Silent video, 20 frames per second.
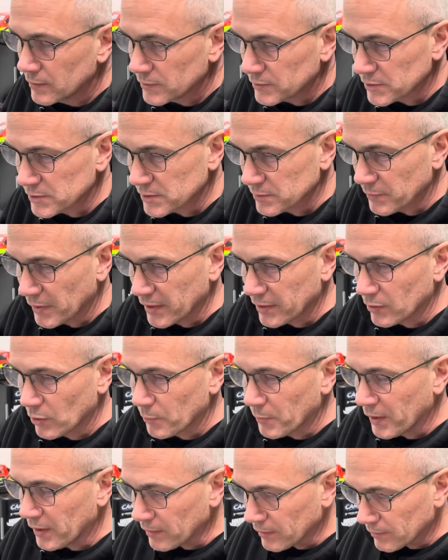just to make it
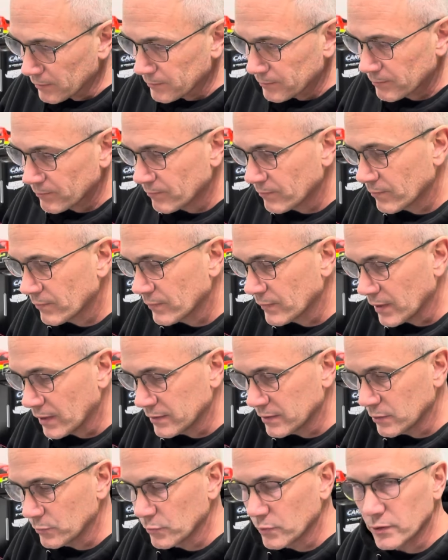opaque.
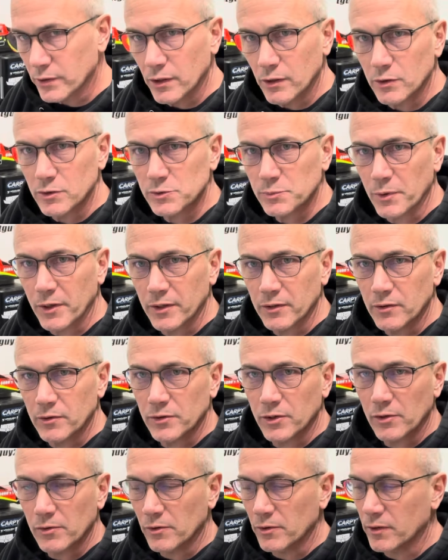And then we'll go spraying our
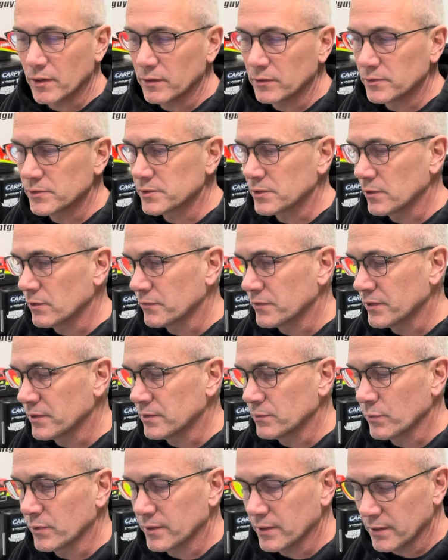darker colors over it
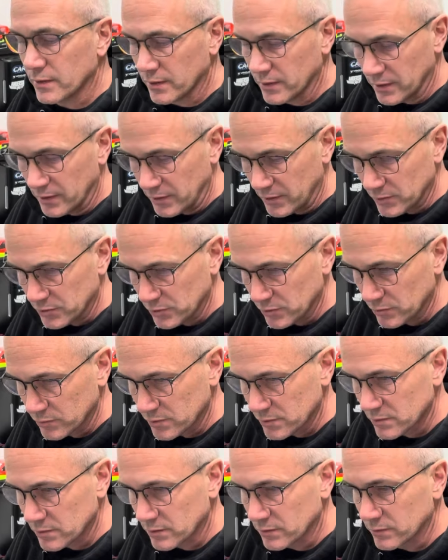without any
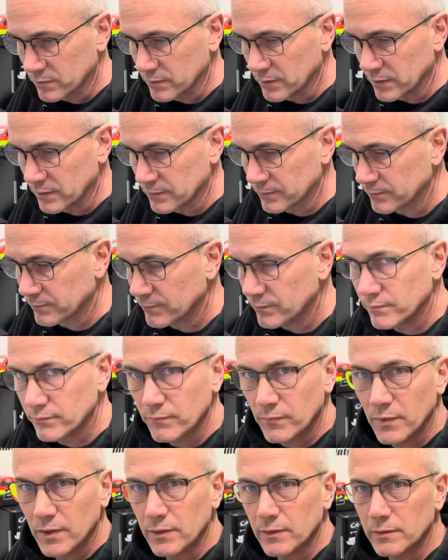issues. So
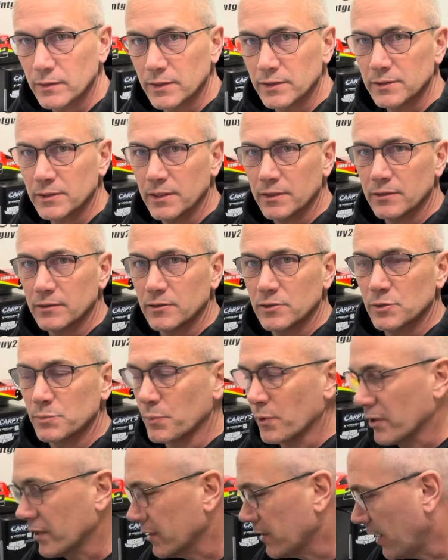let's get the
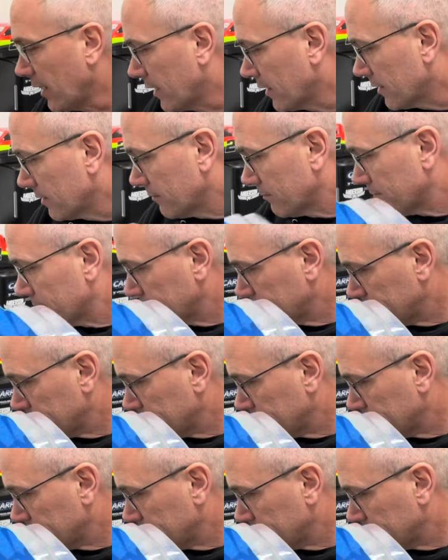spray cannon.